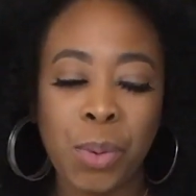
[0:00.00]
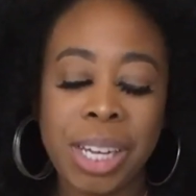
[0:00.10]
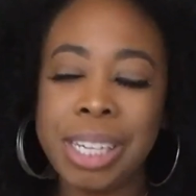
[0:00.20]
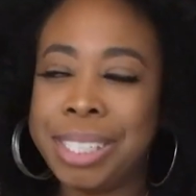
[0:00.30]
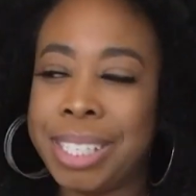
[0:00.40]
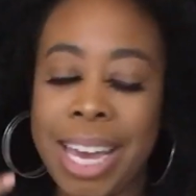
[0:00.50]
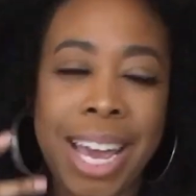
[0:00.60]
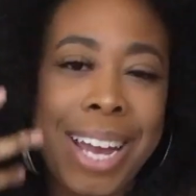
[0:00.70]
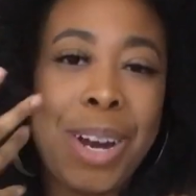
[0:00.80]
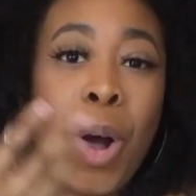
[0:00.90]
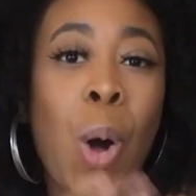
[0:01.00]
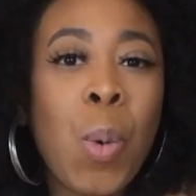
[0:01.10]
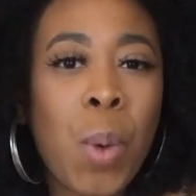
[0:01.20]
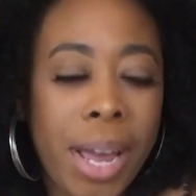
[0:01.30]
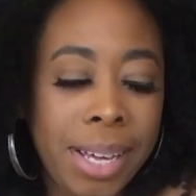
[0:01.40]
is an
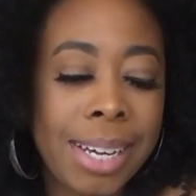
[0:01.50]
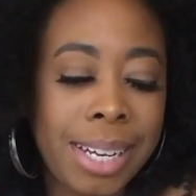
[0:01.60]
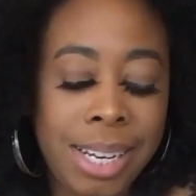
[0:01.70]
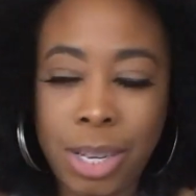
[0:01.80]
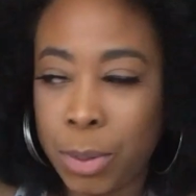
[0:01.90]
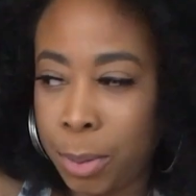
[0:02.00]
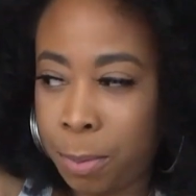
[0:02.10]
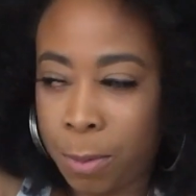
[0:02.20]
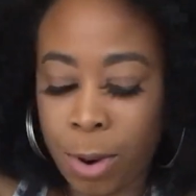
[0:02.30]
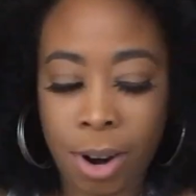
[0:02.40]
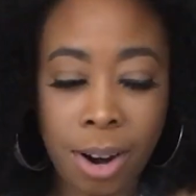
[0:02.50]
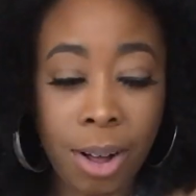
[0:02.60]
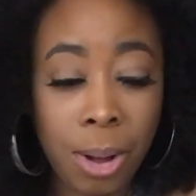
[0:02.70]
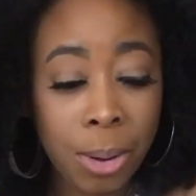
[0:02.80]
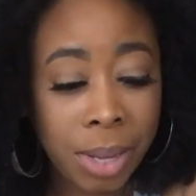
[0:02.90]
awakening, group 4.
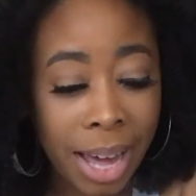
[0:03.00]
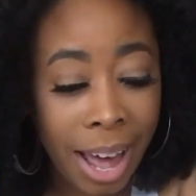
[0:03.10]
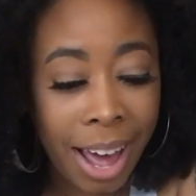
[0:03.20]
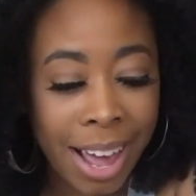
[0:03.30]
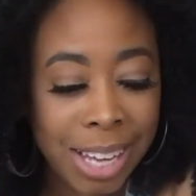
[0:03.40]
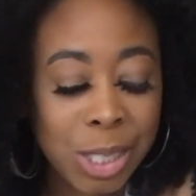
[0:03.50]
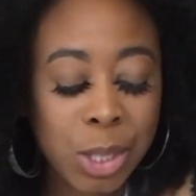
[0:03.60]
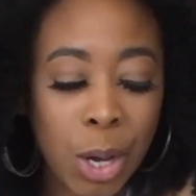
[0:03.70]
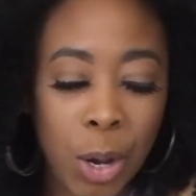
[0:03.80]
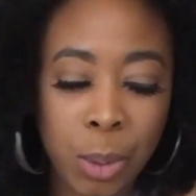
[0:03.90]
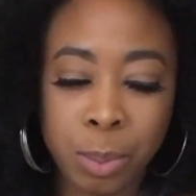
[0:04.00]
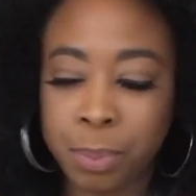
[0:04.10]
Okay, so